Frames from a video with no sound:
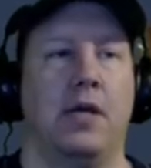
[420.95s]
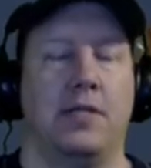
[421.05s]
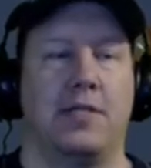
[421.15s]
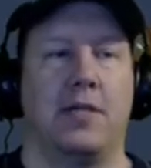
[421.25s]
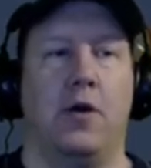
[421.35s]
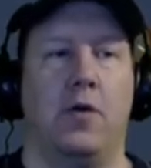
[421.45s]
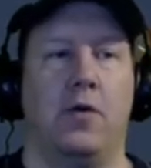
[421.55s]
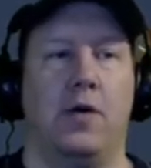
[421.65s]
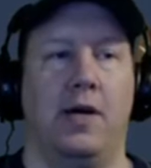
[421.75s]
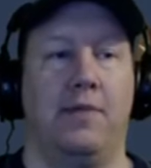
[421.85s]

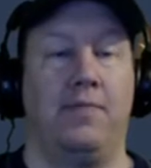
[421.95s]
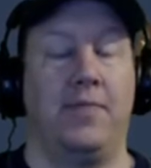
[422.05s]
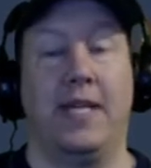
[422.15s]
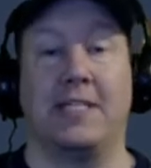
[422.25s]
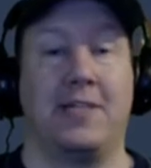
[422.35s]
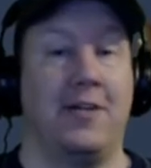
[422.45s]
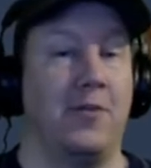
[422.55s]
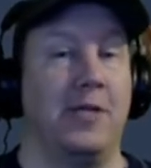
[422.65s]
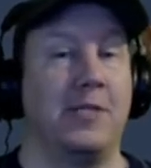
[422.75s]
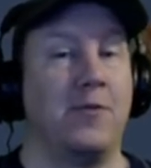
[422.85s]
So uh, that's
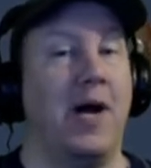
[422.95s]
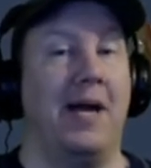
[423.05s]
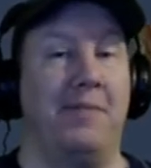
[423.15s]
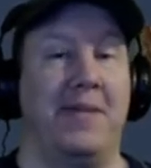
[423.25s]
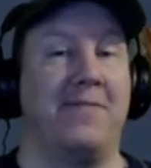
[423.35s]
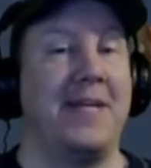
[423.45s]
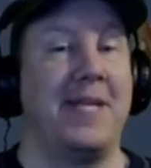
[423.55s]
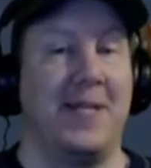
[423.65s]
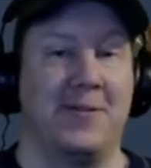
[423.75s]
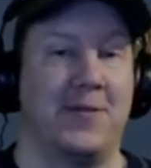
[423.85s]
another reason why I make
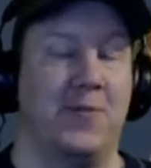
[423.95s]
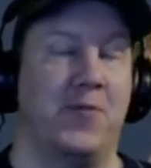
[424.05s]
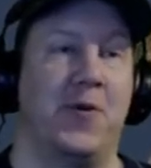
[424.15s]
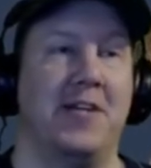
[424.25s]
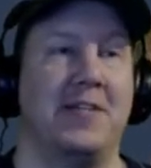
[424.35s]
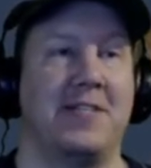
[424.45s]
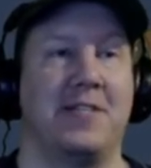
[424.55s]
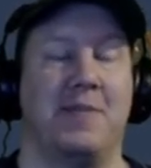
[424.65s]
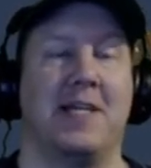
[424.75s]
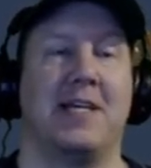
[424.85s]
videos on Warriors
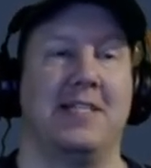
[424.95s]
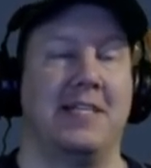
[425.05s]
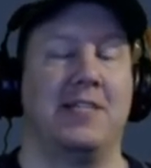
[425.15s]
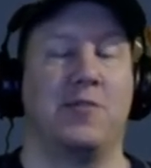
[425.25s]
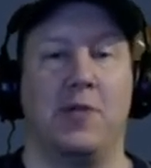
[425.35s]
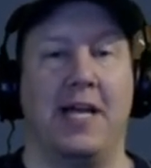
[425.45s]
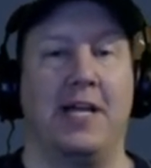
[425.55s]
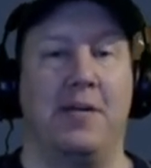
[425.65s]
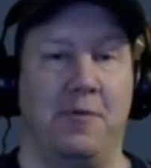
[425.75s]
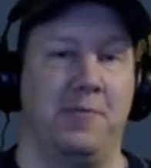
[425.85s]
is because it's
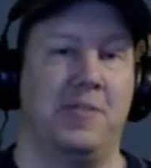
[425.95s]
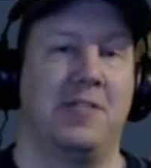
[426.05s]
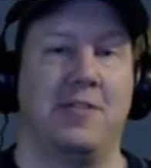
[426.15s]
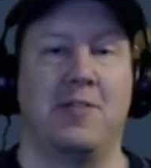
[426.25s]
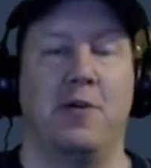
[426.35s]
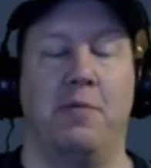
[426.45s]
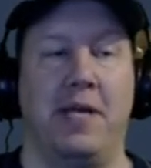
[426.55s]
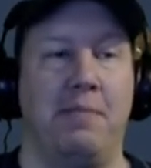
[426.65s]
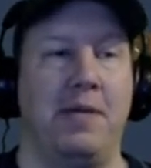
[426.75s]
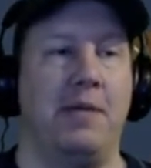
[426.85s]
relatable to so
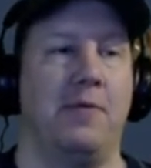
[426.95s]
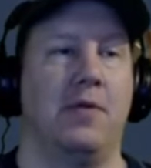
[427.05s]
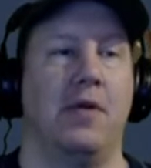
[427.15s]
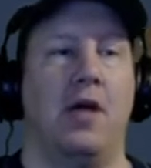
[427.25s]
many people.